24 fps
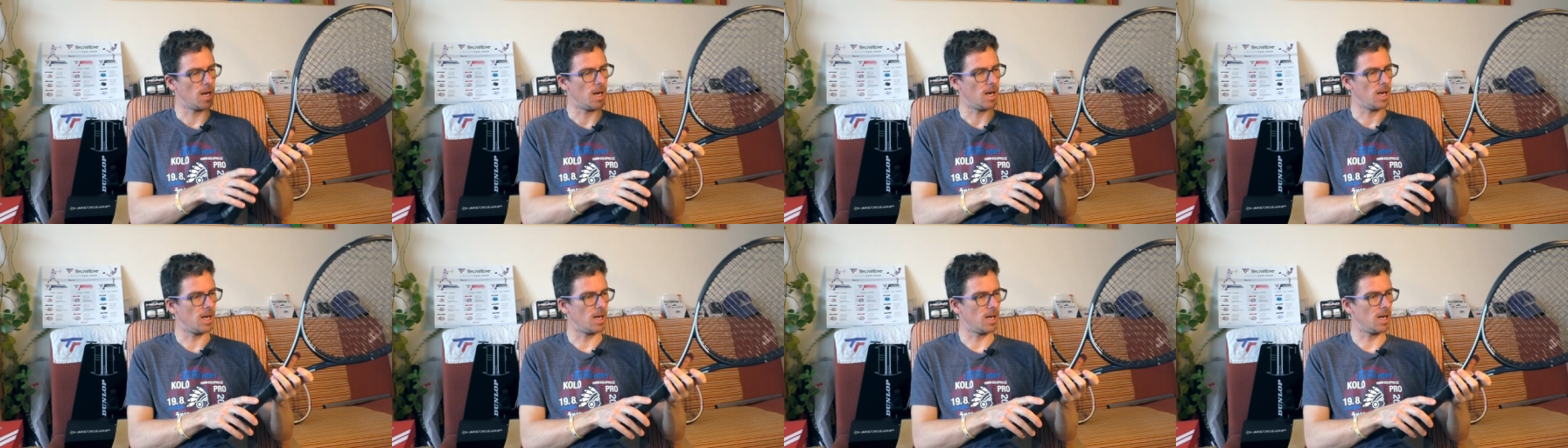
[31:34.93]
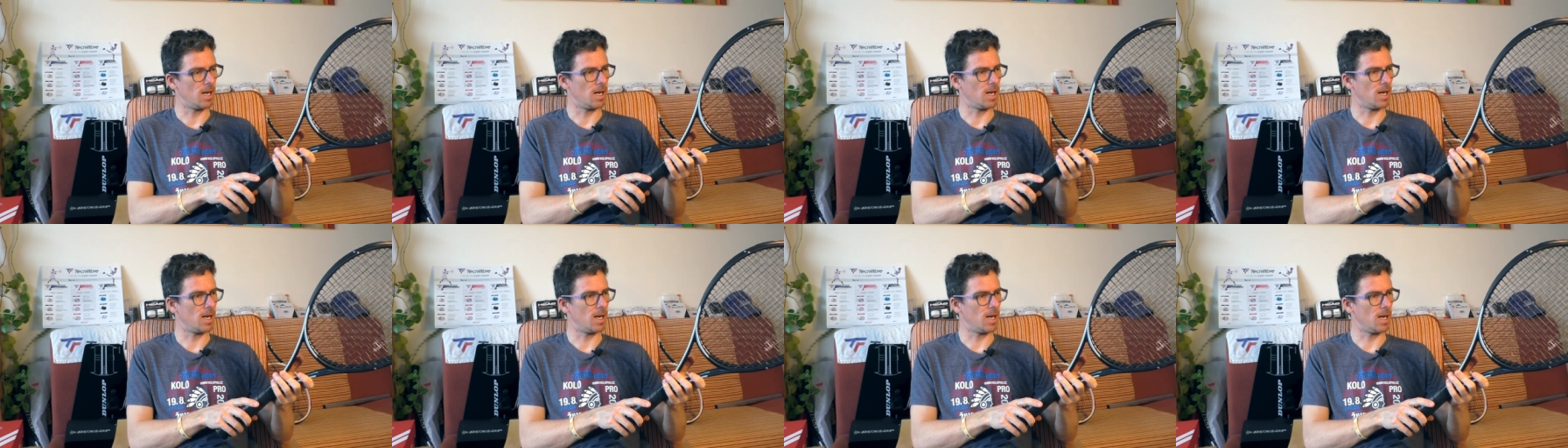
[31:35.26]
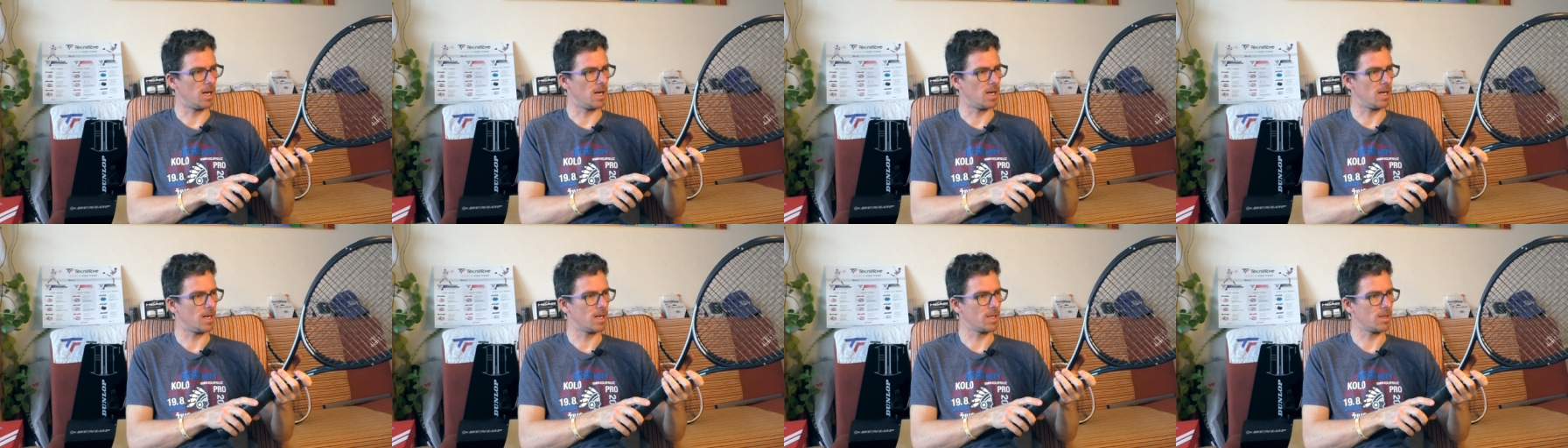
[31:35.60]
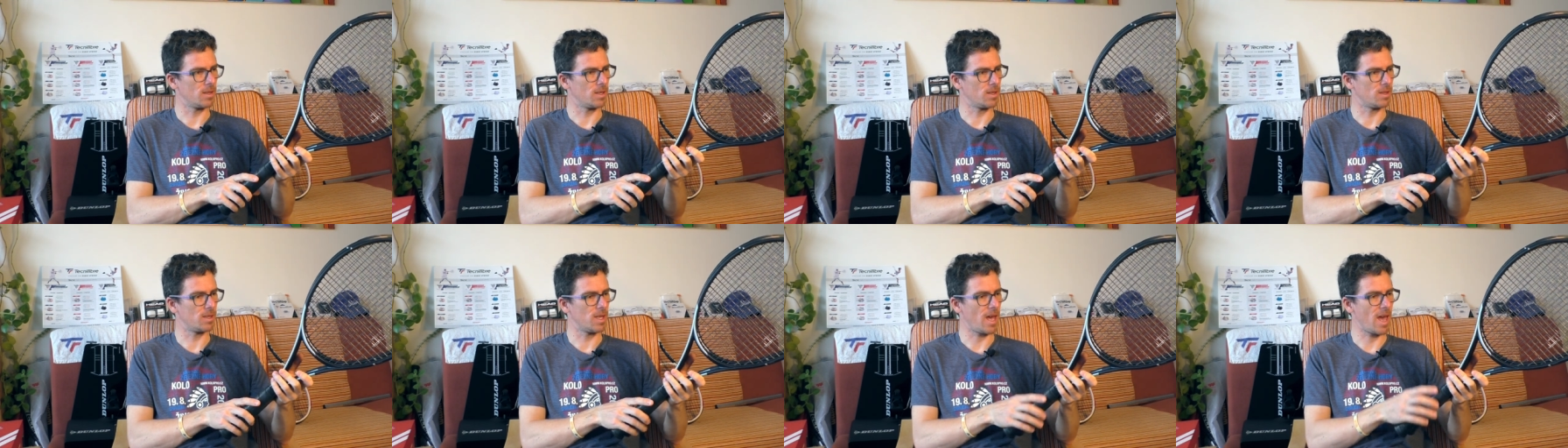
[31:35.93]
uh,
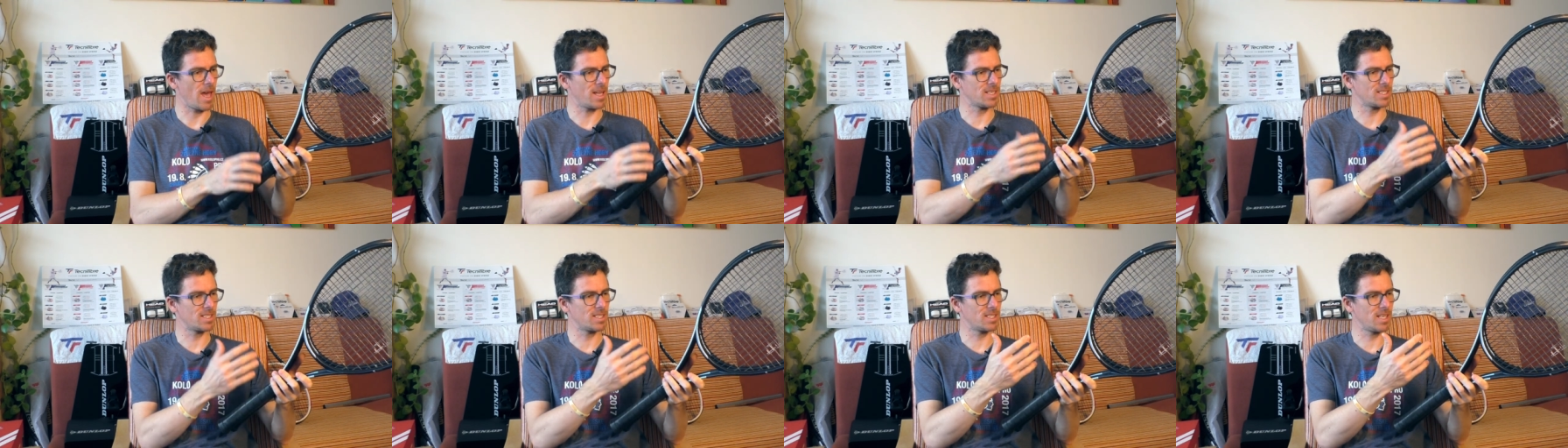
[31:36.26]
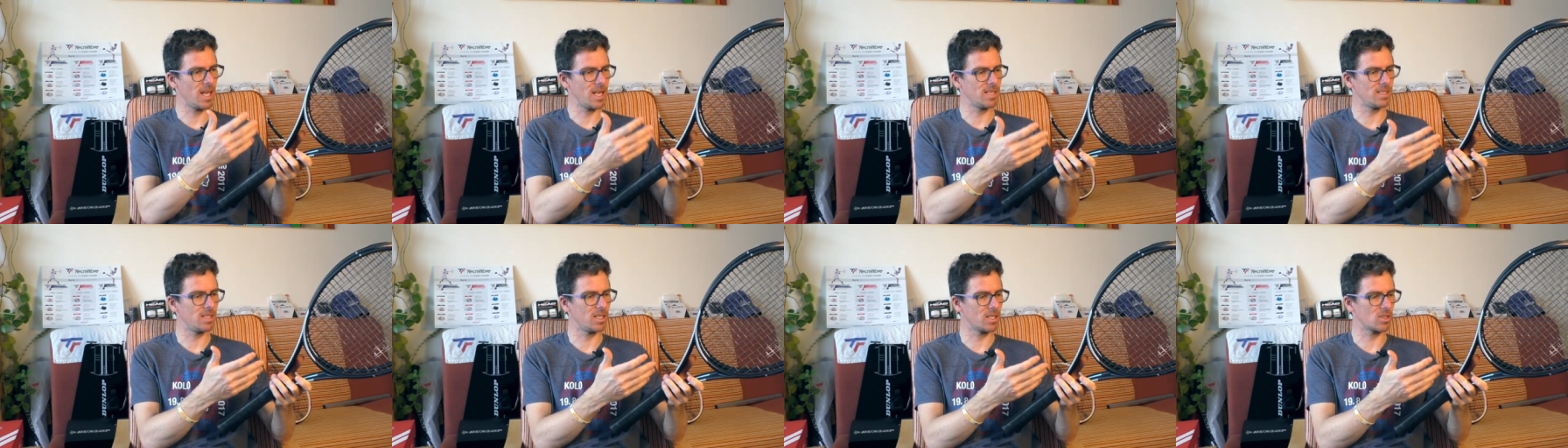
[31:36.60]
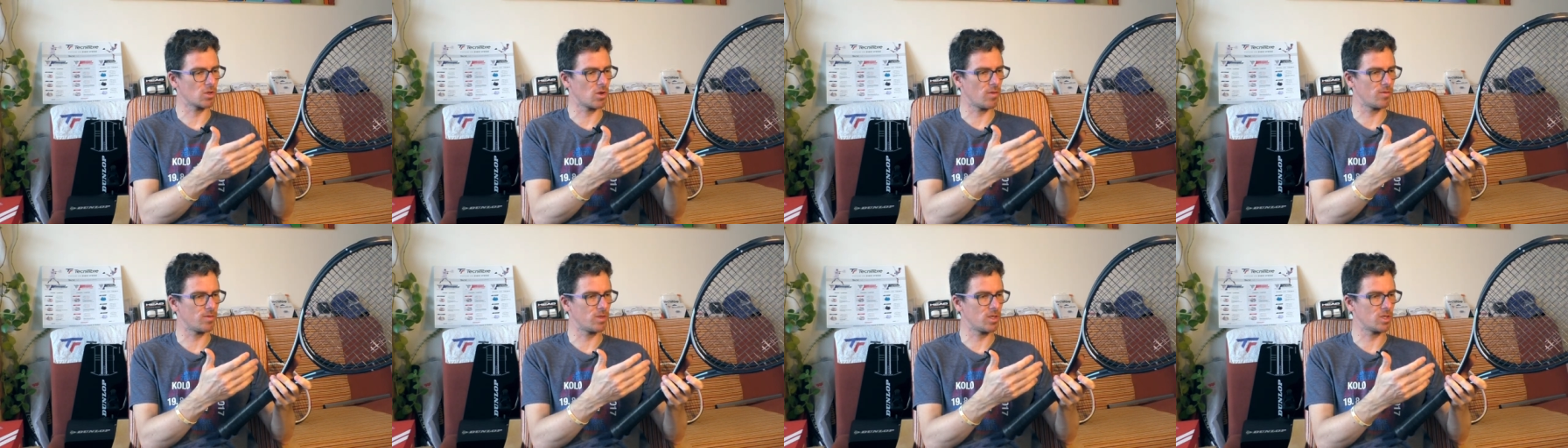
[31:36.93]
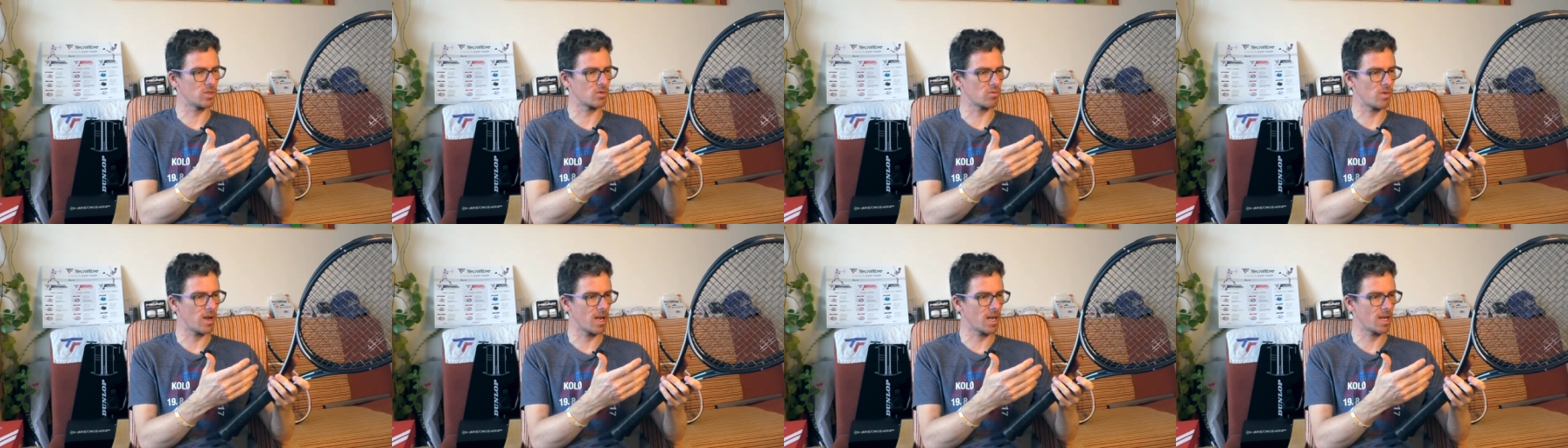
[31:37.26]
that the aesthetics of
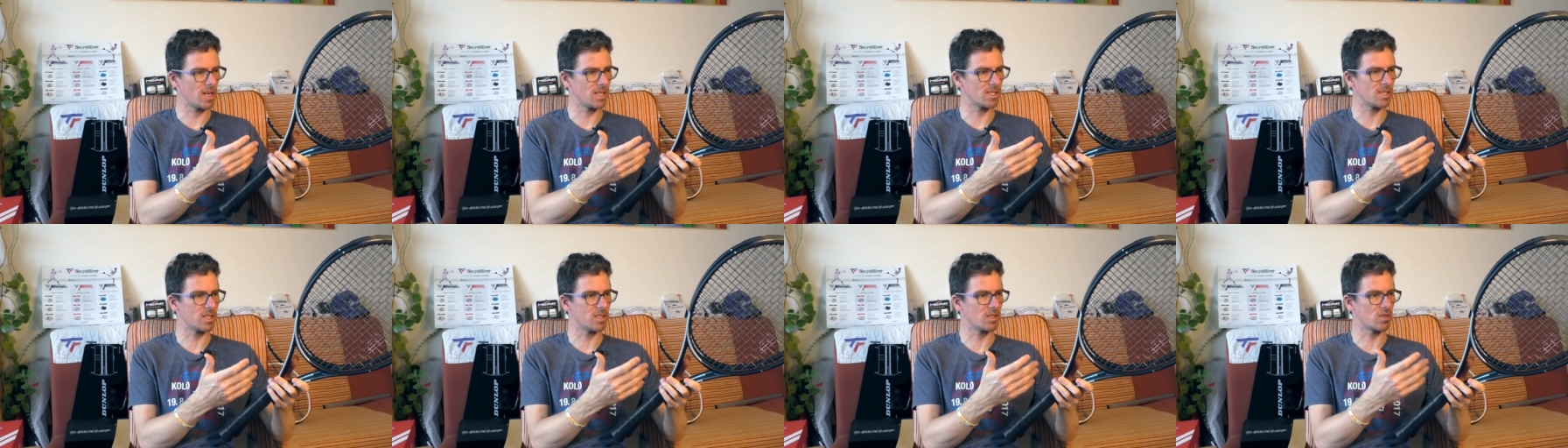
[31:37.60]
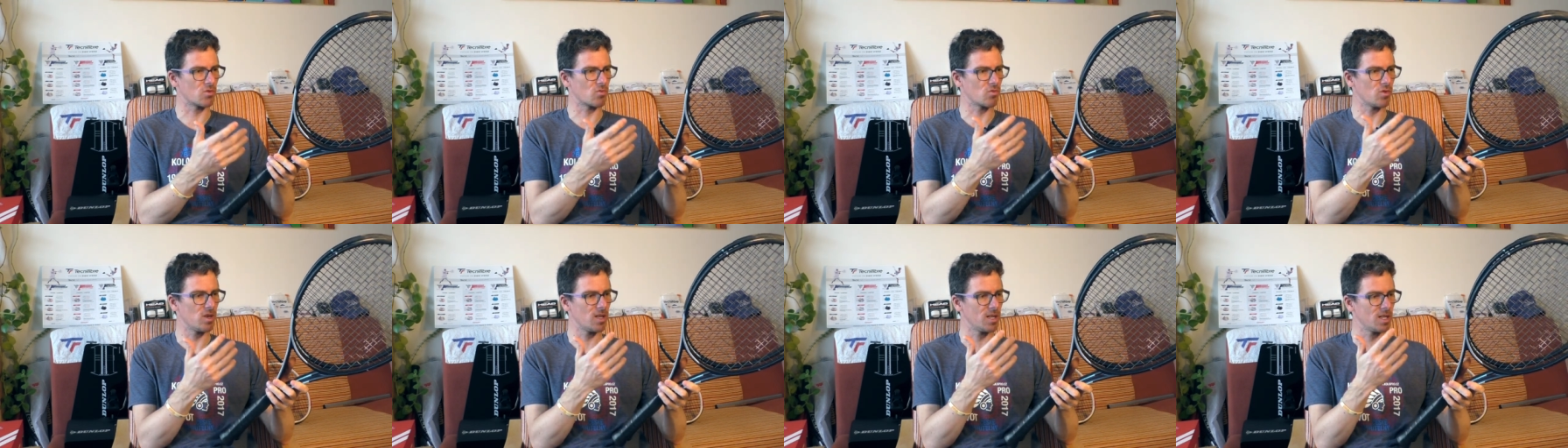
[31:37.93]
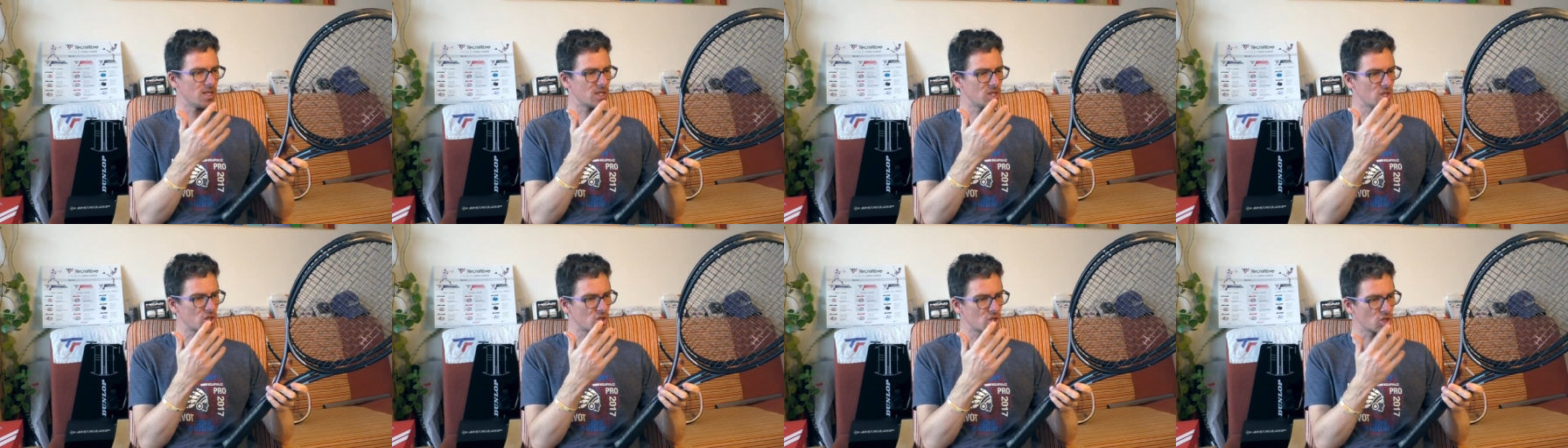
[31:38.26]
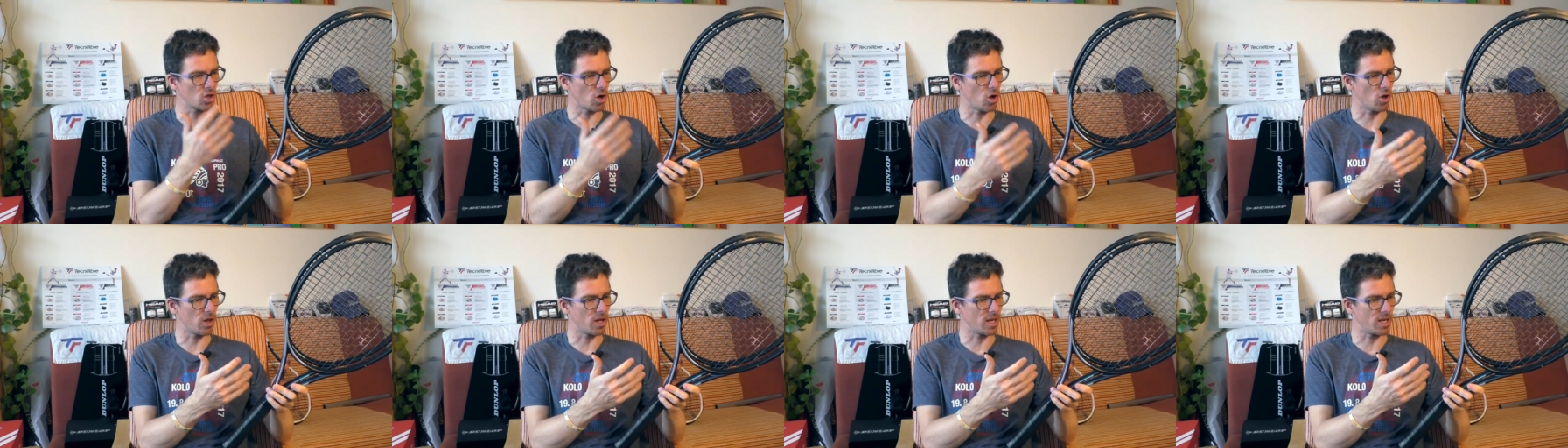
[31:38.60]
these records is really
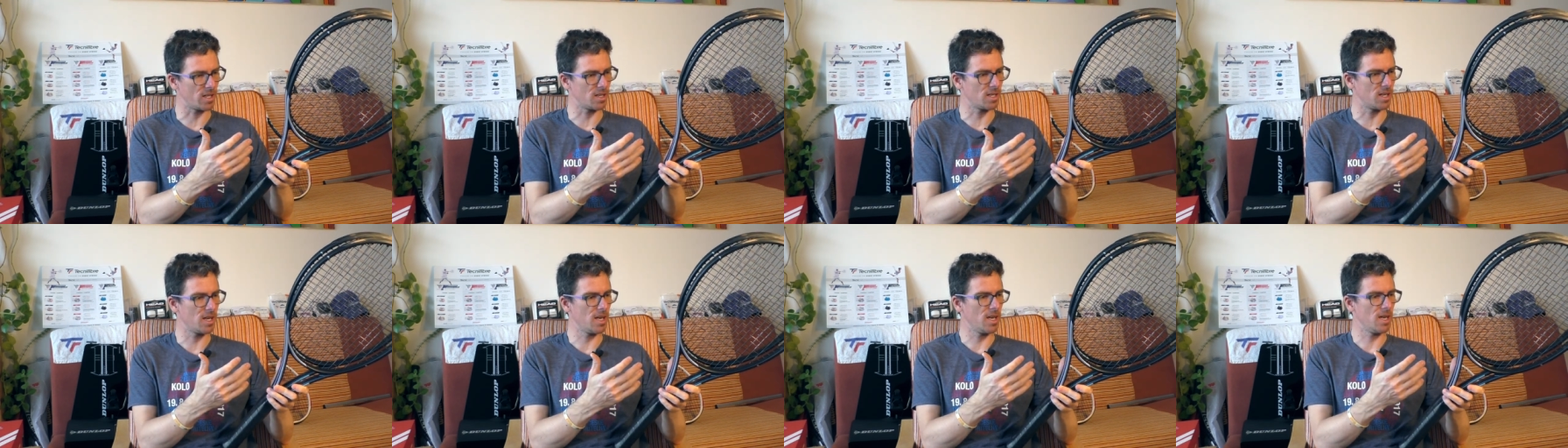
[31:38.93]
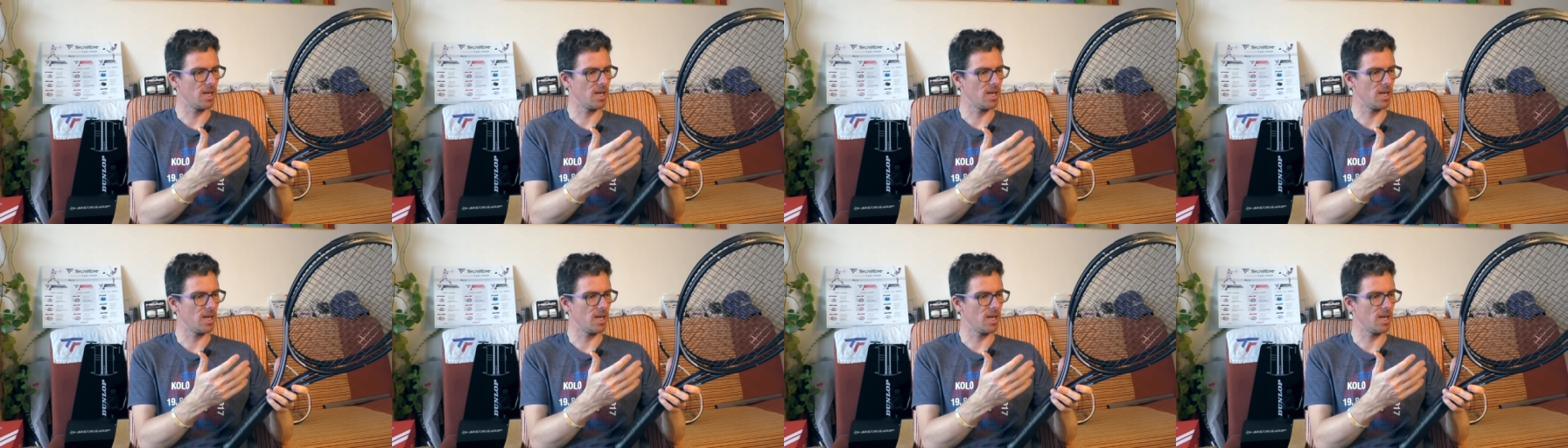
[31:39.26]
solid.